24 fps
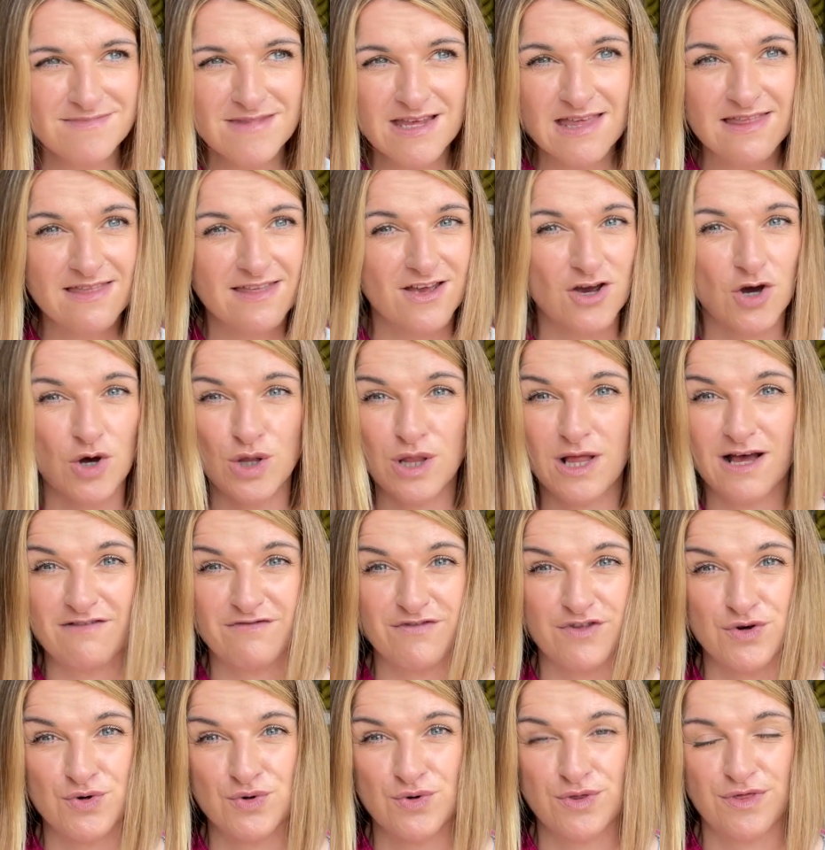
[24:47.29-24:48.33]
They all have
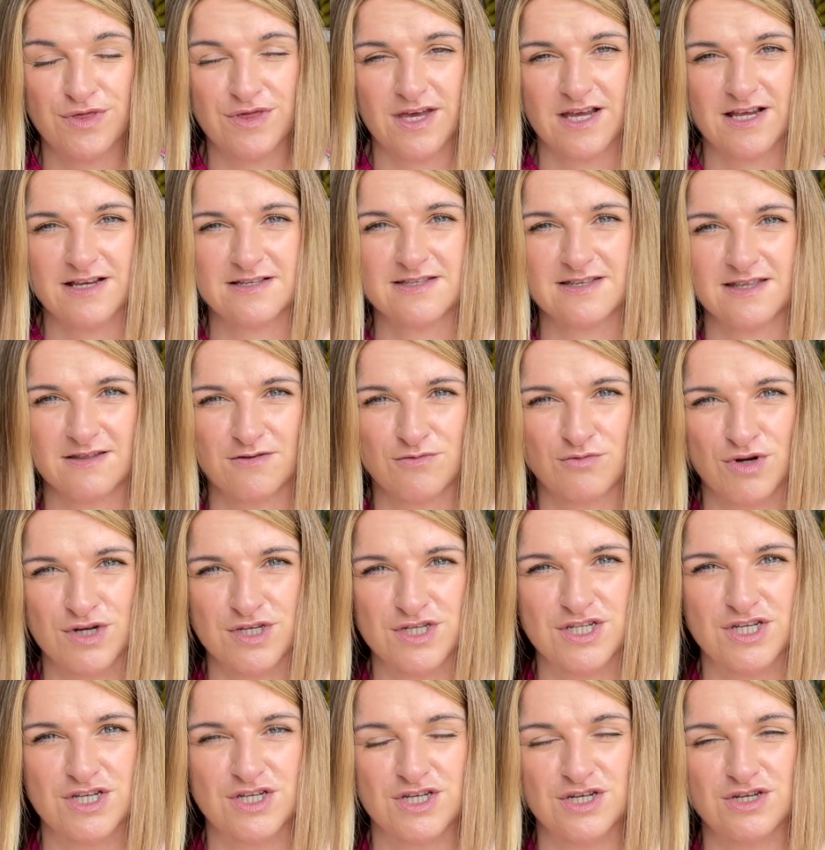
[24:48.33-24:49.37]
their own things that they want
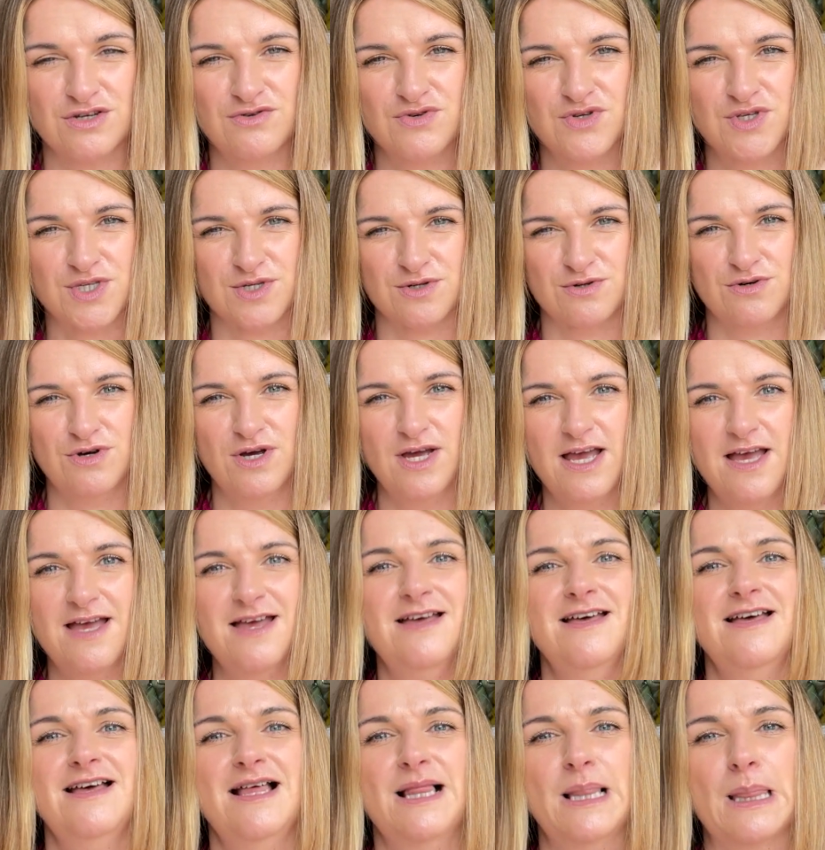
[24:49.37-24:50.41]
to do, so
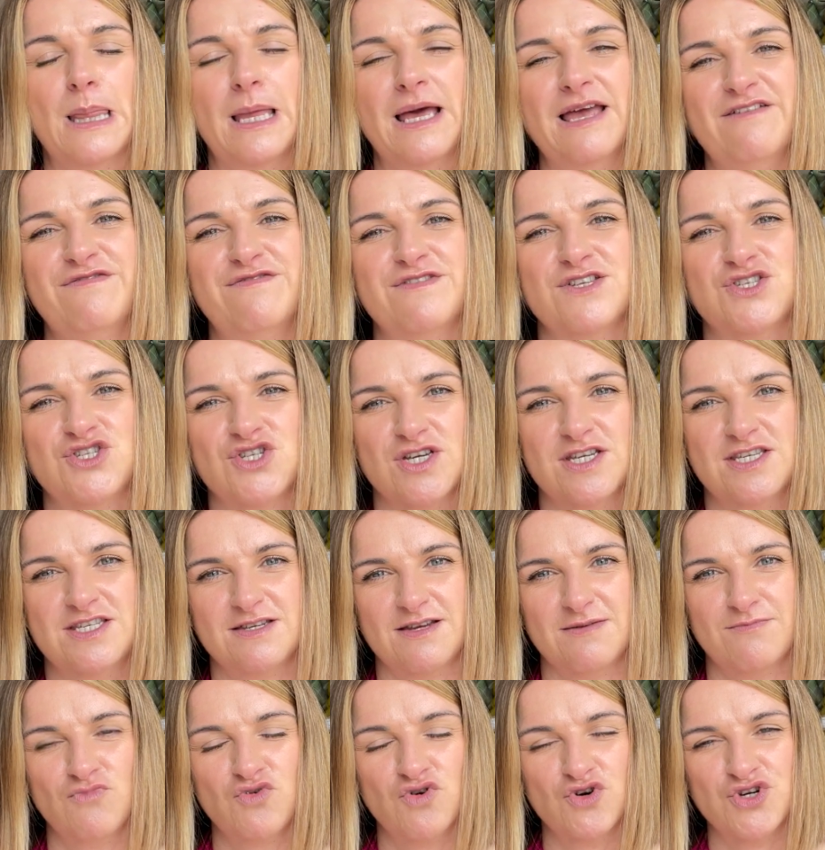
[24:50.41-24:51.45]
life is
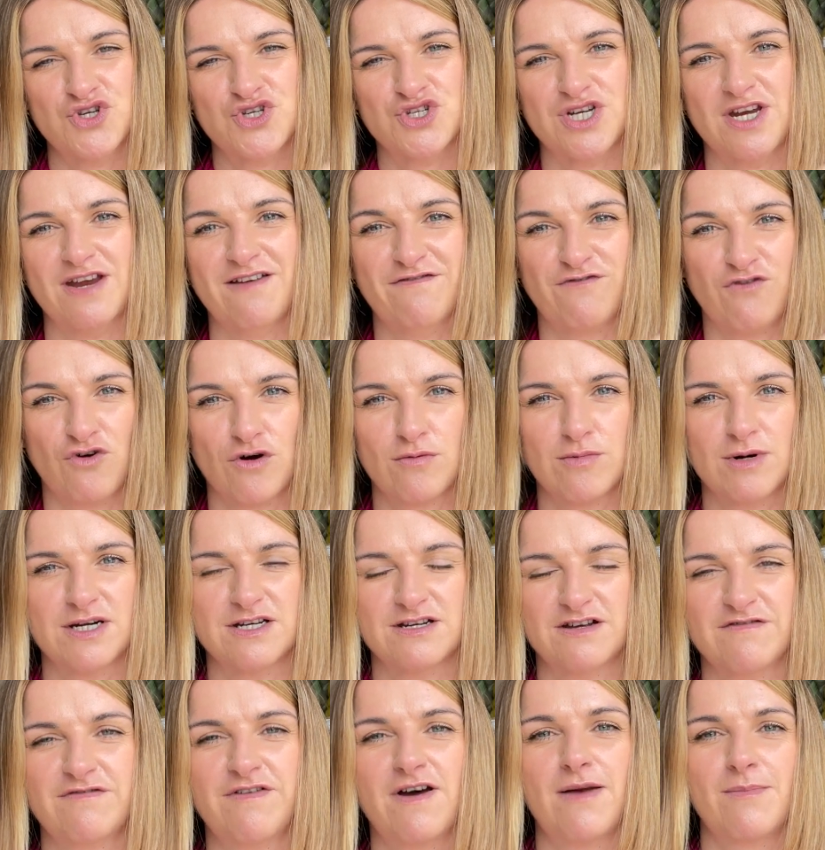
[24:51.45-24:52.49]
just more straightforward
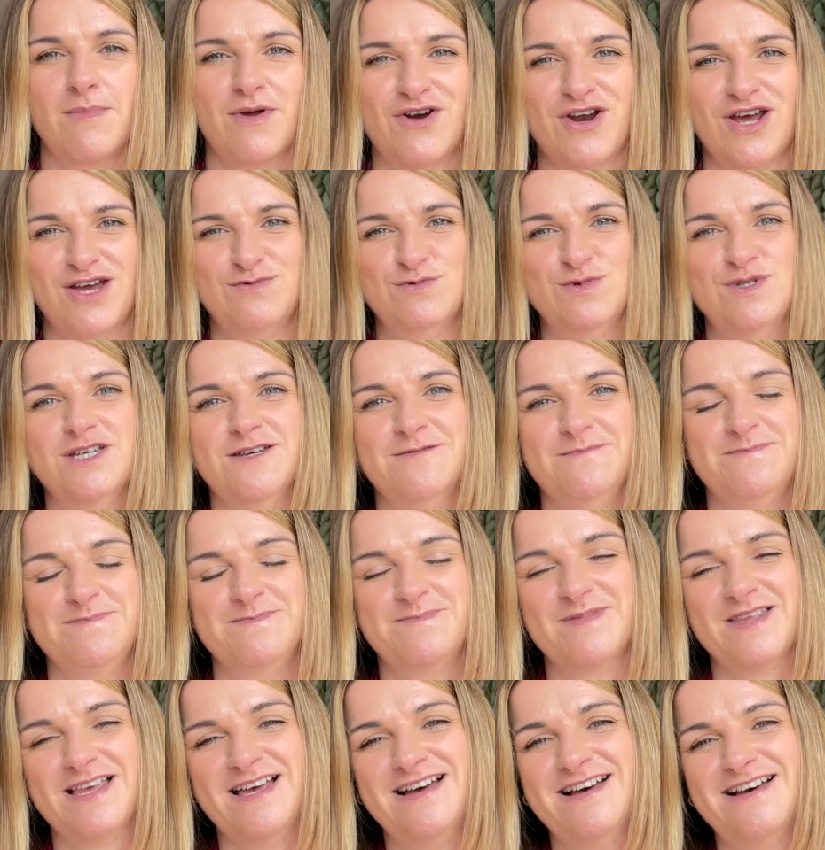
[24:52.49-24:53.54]
if I'm around.
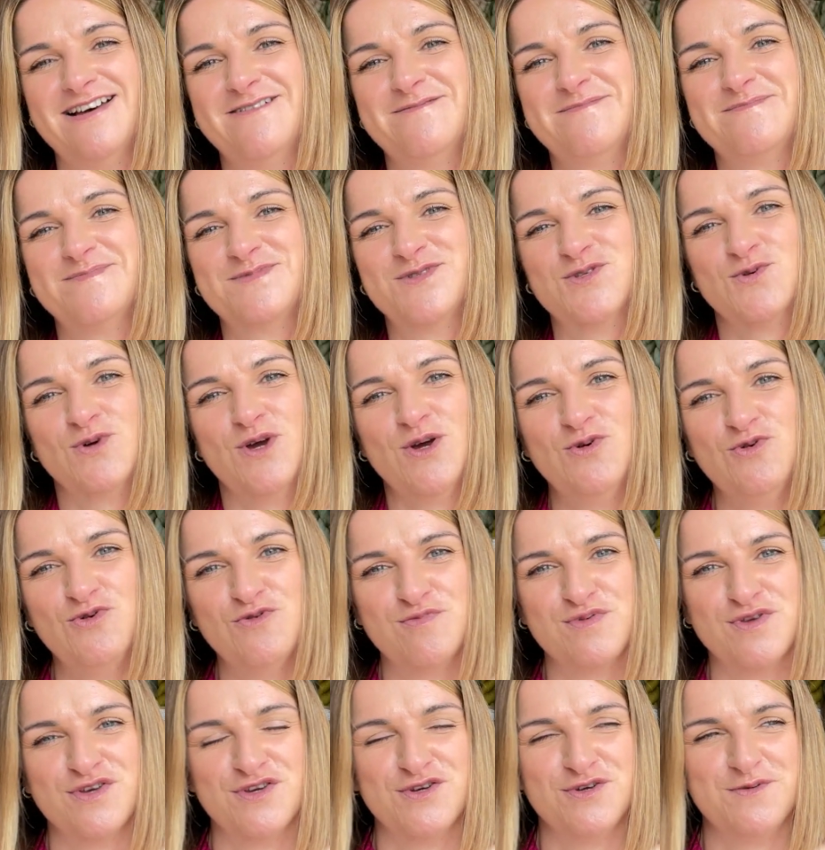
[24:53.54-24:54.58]
So I
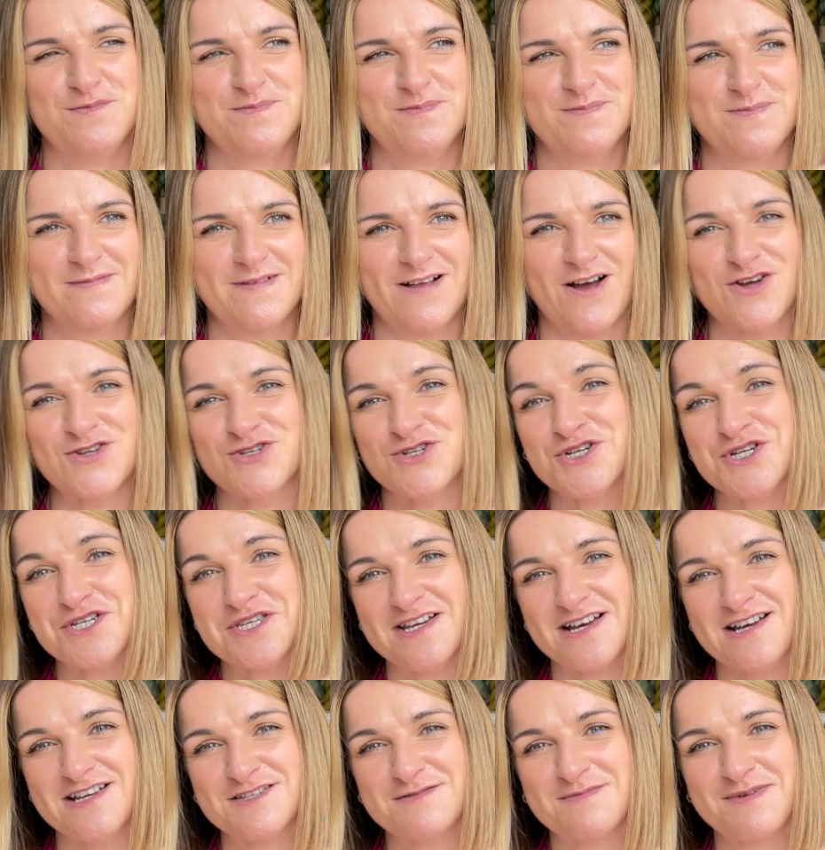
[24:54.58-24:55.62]
hope you
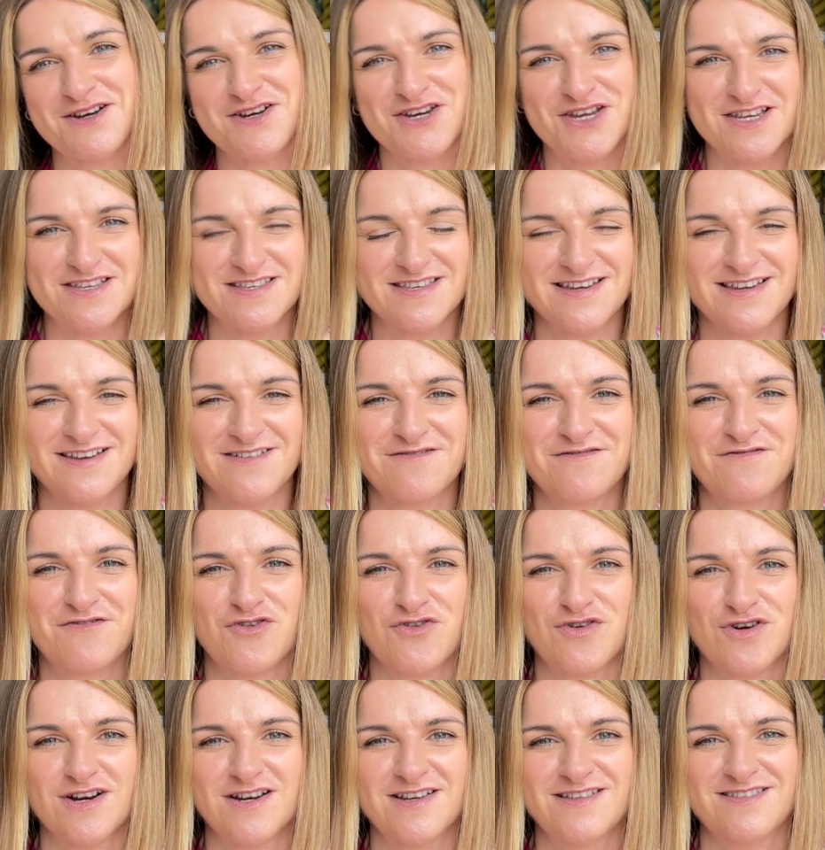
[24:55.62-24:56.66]
understand my reasoning
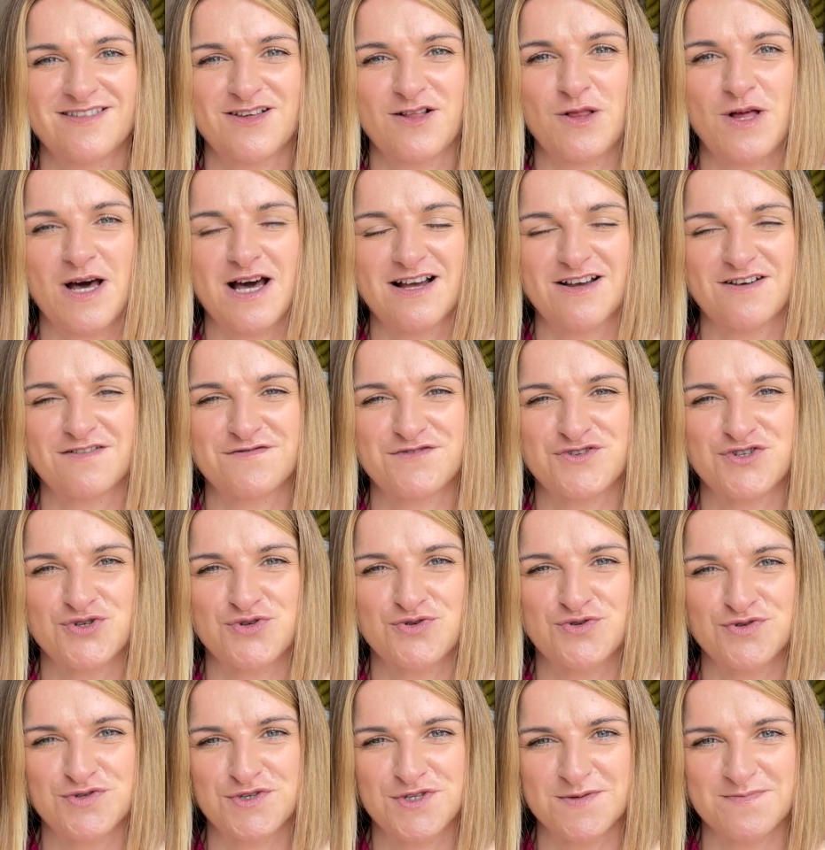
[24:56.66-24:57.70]
for the lack of
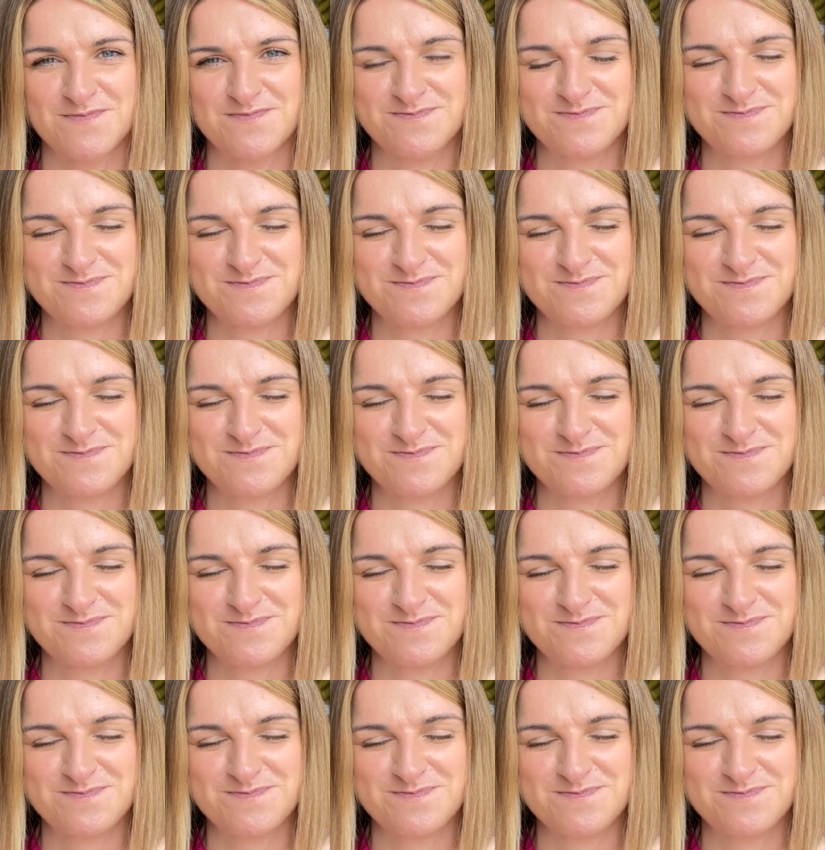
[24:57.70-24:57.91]
shows.